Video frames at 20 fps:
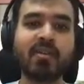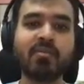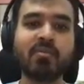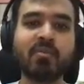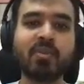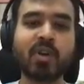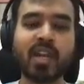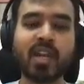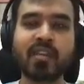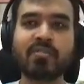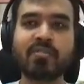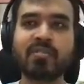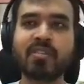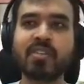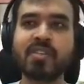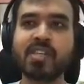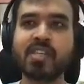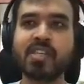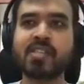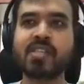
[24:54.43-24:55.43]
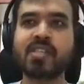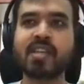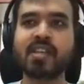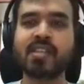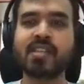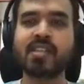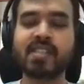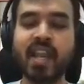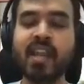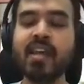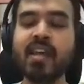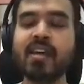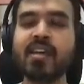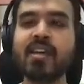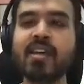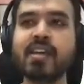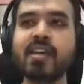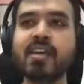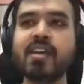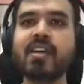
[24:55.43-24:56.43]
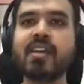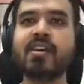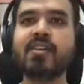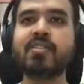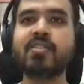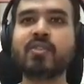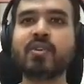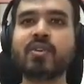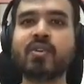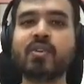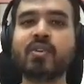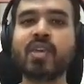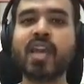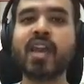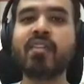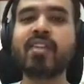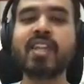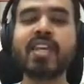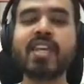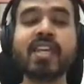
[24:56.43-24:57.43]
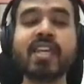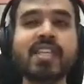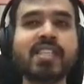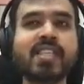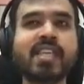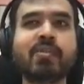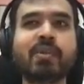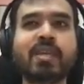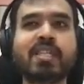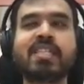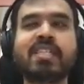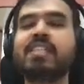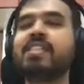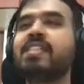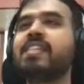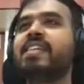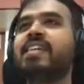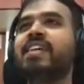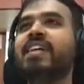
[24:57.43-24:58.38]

what I've just said. So do you have any easy questions?